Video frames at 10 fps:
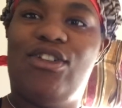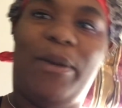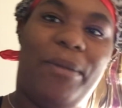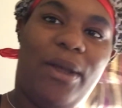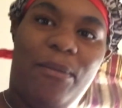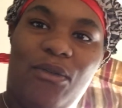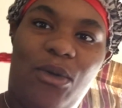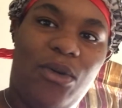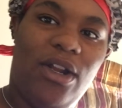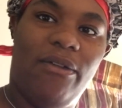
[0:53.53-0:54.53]
try to pick a movie
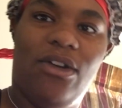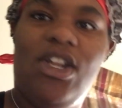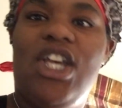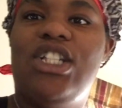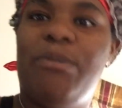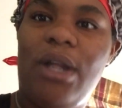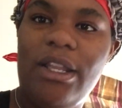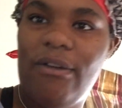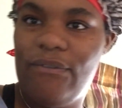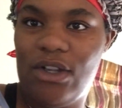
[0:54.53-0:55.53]
or whatever. She's
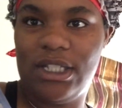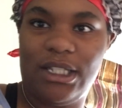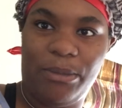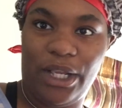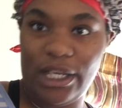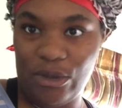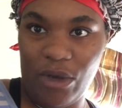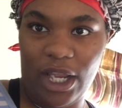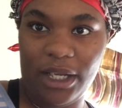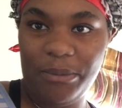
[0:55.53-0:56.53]
probably gonna fall asleep
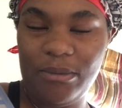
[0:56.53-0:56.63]
anyway.